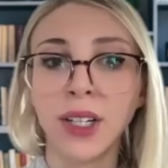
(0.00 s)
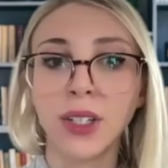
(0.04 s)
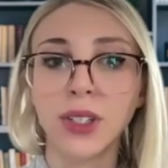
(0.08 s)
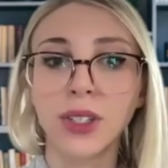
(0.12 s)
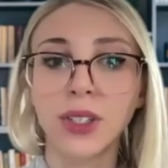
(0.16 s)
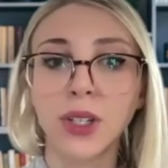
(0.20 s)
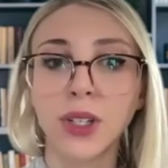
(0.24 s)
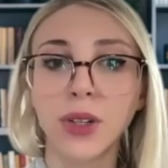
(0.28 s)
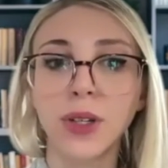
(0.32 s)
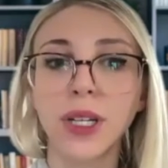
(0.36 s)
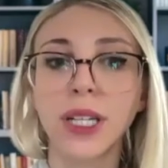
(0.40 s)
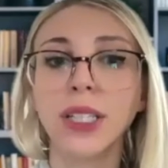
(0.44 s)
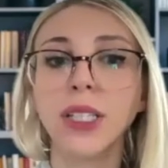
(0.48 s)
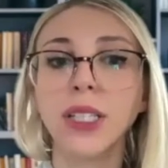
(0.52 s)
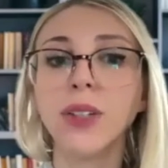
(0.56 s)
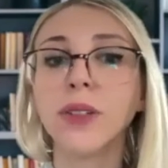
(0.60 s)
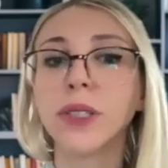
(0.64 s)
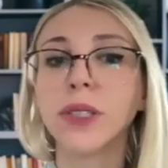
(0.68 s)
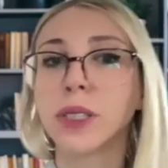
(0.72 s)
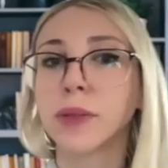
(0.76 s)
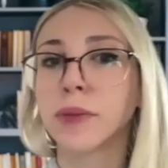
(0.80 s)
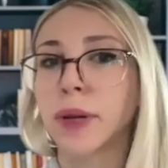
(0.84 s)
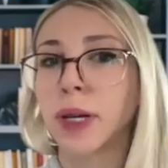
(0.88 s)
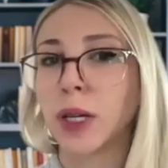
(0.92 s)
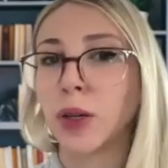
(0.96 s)
So can you
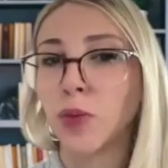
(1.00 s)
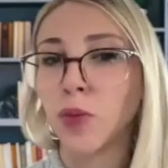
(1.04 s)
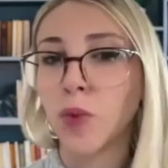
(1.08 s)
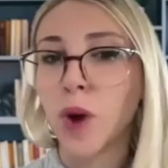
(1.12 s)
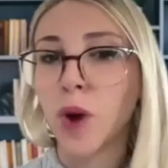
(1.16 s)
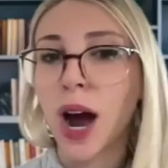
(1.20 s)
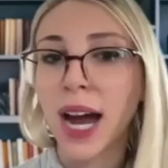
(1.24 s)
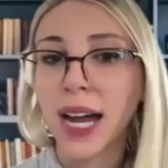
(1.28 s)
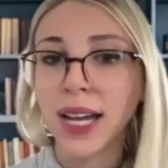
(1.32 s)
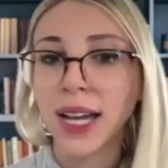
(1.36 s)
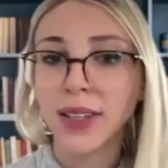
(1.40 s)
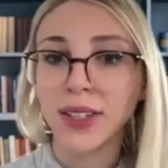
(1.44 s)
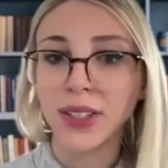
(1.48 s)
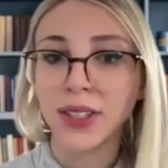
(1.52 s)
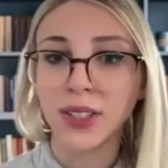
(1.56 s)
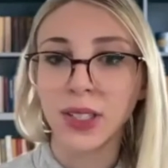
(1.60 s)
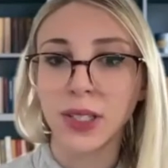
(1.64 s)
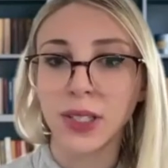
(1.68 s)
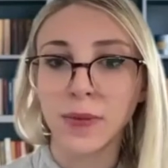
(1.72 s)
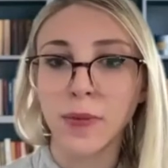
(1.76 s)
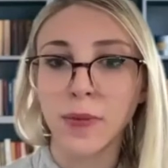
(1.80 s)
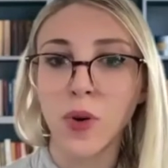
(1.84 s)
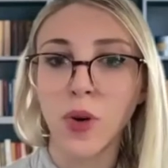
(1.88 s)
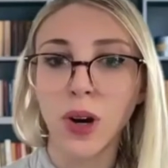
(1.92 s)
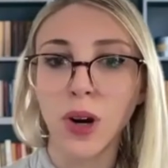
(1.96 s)
explain why this
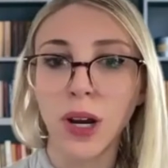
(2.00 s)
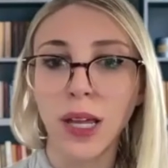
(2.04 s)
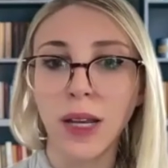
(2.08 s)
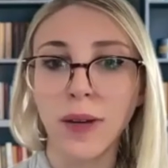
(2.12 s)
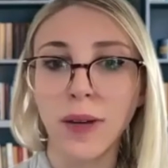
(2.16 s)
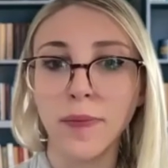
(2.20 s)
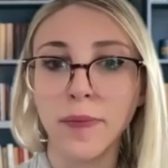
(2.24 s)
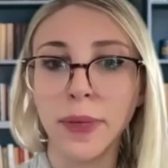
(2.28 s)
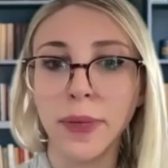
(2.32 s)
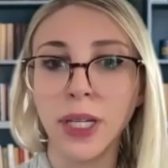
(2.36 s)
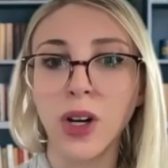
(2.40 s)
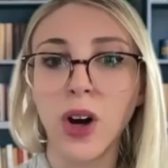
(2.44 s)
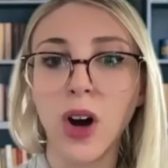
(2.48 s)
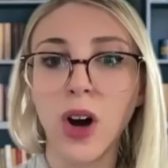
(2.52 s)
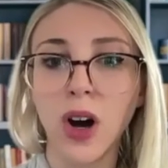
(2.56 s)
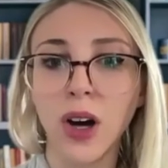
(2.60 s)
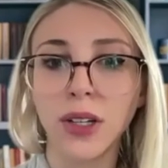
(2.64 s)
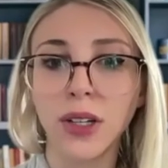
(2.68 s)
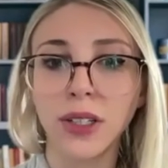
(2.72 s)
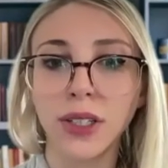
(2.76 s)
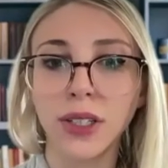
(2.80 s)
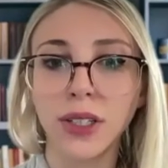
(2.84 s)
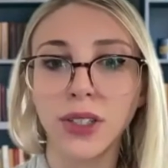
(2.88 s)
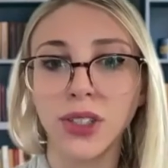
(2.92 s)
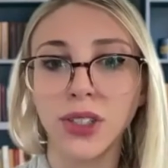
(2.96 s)
is important
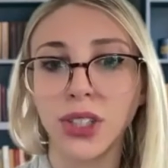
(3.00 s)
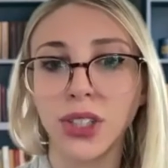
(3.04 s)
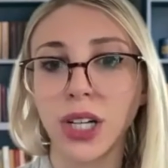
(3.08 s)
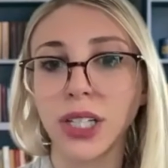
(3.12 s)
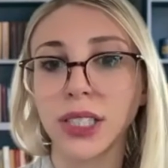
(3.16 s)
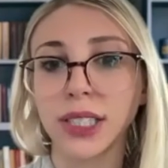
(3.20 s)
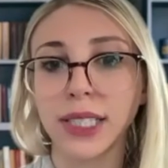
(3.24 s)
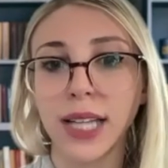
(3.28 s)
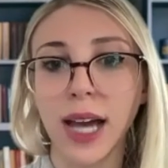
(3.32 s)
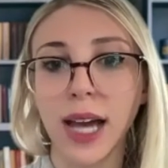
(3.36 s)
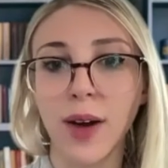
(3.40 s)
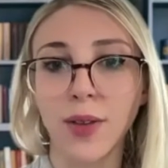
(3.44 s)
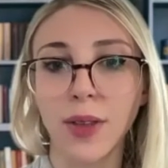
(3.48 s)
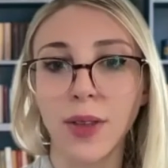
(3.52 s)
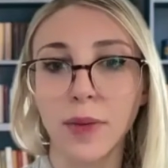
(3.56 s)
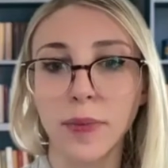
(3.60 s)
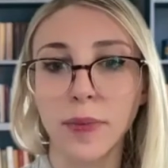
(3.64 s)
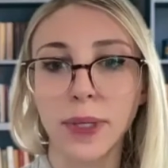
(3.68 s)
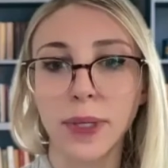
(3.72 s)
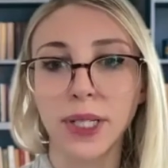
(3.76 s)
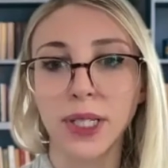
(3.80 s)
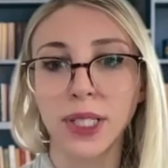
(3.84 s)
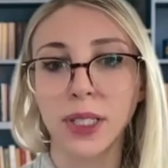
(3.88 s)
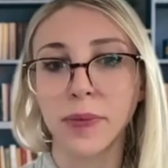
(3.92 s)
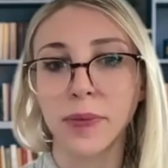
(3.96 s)
beyond just how the
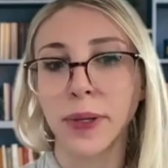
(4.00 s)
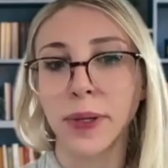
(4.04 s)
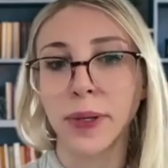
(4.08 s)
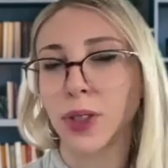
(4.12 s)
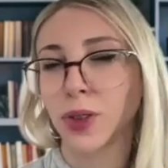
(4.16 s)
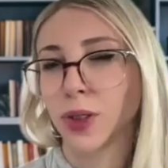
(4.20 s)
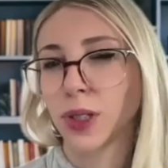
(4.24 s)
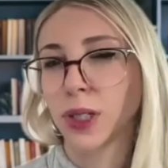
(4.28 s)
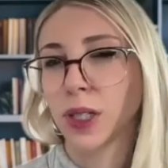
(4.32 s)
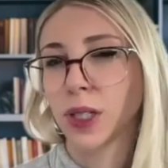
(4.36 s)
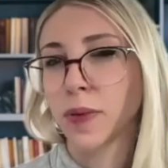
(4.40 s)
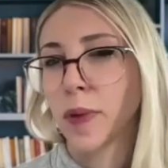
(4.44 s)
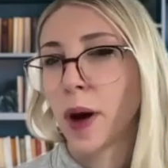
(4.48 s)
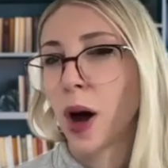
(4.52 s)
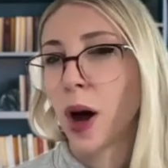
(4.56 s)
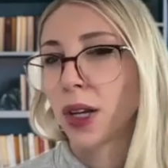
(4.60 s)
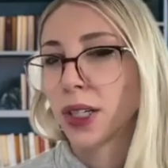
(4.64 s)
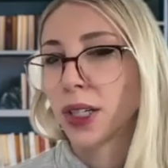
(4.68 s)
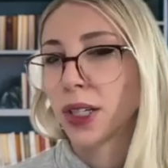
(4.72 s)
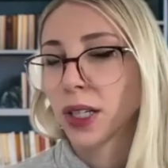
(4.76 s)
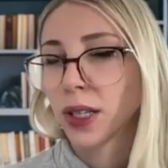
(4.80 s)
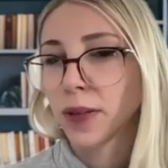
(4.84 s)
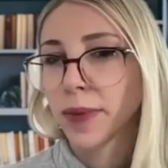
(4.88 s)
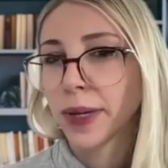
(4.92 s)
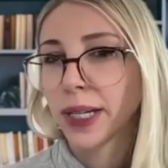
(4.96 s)
participants
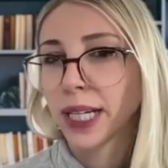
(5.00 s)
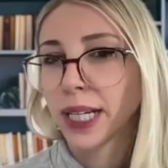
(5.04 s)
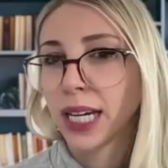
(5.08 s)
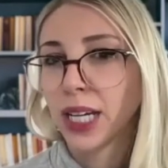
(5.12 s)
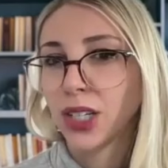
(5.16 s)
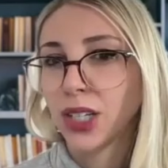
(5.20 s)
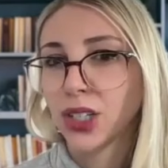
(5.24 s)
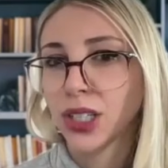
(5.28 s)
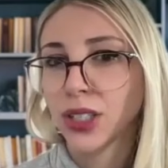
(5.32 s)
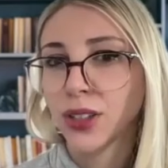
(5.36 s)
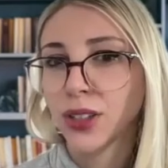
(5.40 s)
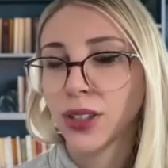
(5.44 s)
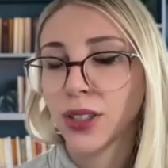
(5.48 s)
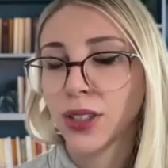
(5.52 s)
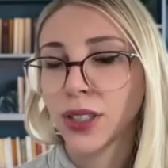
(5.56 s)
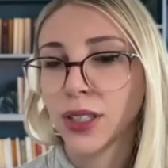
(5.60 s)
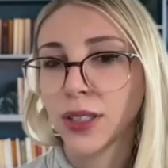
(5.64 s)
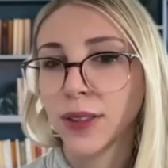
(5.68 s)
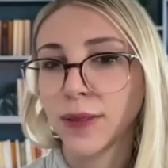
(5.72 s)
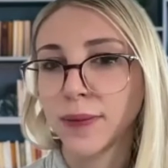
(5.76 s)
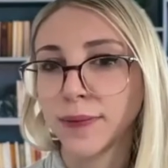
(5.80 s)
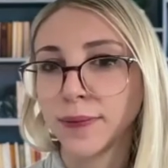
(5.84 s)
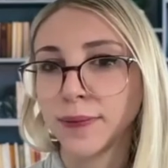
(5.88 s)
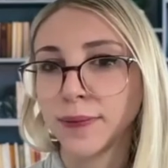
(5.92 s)
respond to the medications?